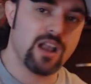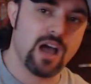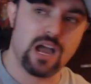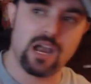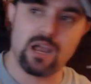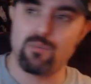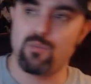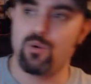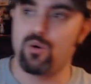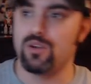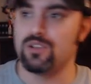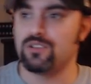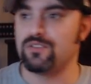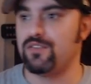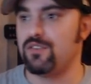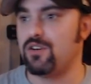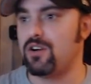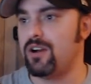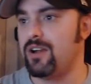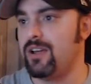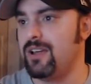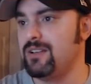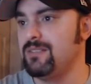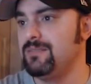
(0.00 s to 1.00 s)
Nakamura's
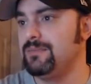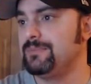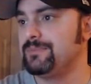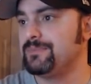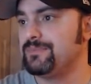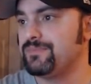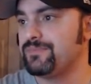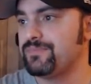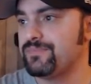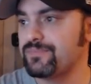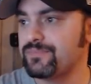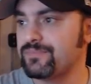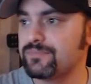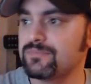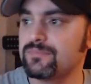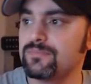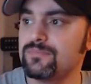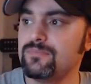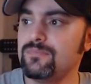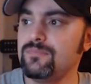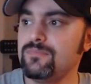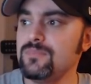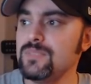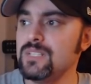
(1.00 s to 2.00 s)
forehead.
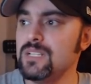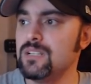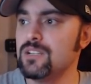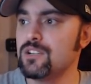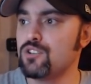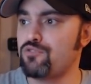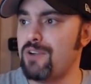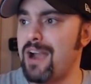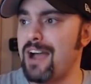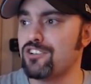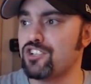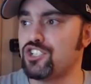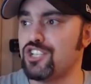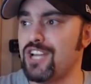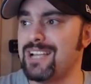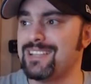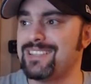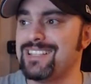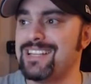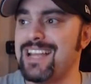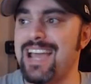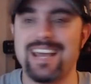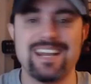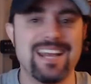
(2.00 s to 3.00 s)
Crowd
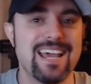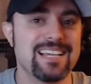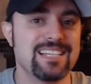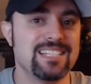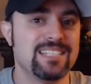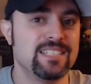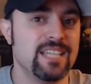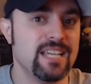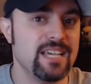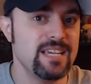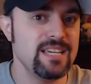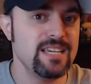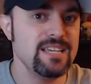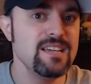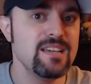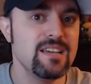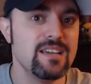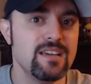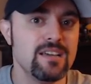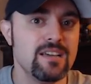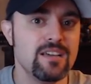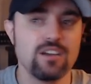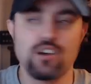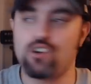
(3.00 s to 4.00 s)
chanted NXT.
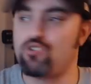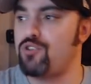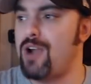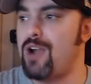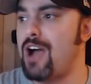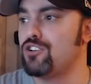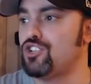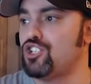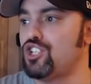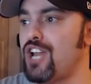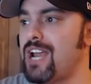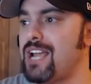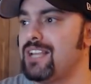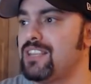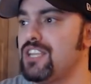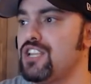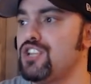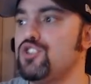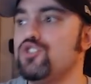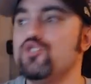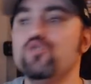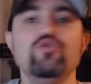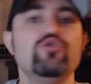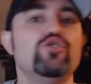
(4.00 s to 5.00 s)
Crowd
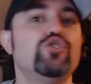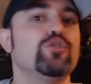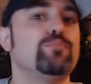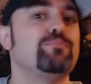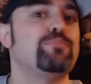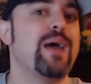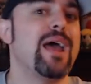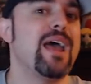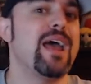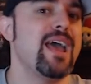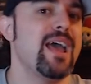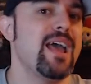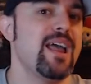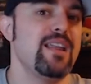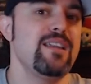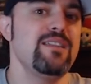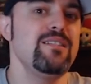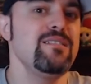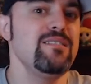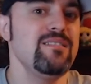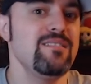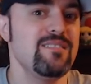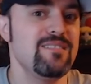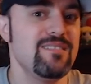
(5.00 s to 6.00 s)
chanted New
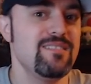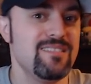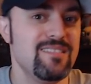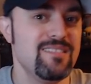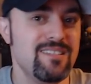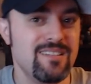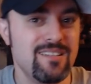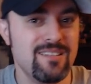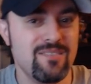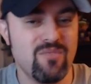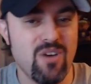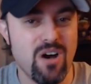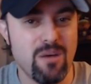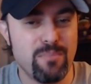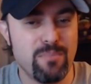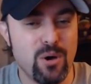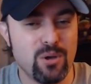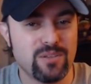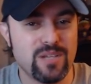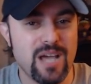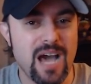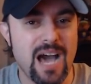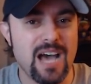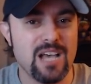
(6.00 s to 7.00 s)
Japan. While
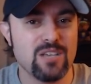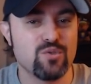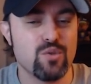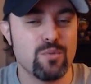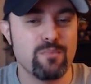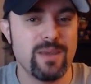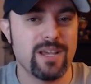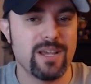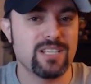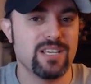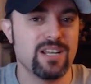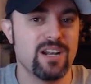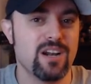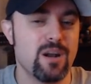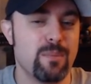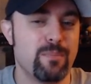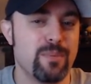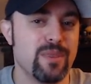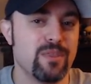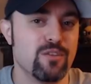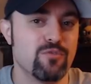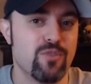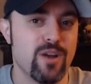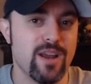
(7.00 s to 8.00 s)
both guys were mixing it
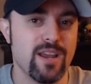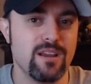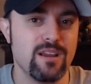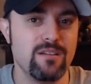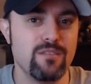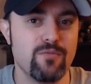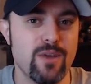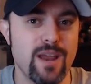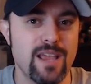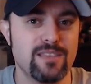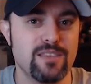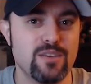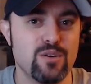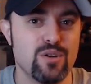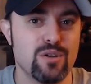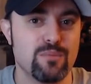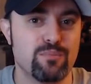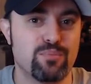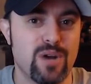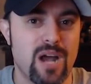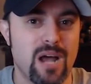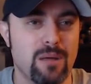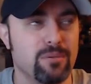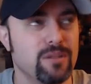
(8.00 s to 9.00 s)
up in the ring, Randy
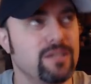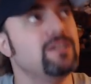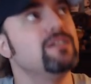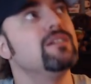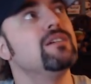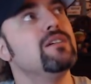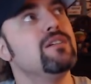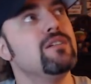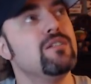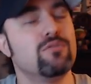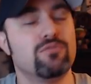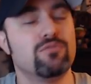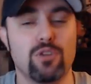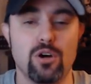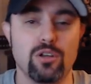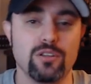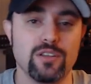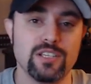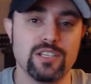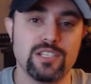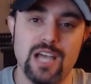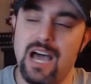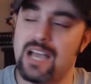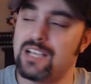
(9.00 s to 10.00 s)
Orton probably
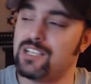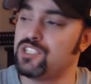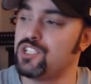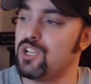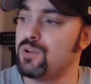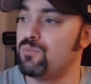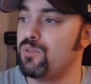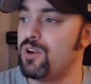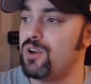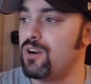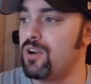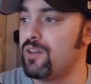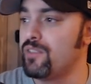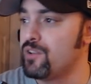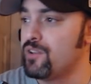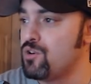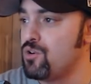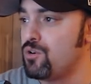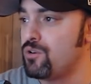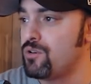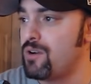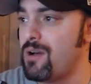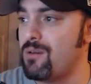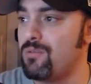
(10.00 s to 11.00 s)
rolled his eyes somewhere on the
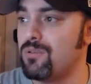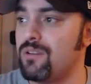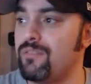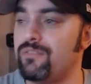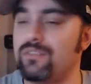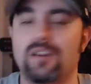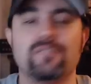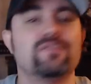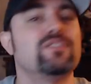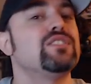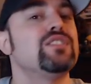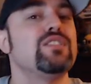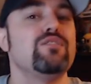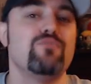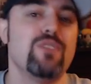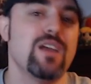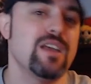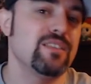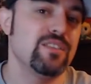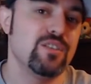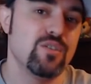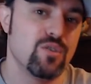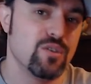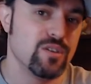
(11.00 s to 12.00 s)
corner. I would have loved to see
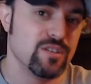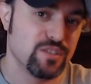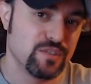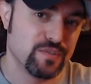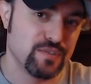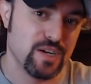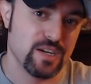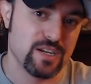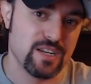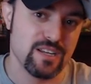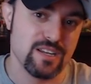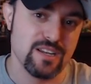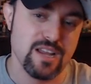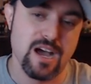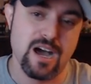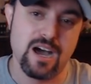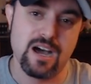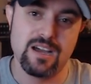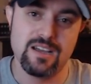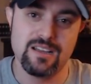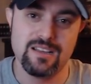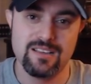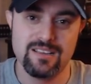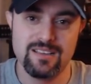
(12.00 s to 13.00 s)
Randy Orton's fucking
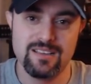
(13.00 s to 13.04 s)
uh,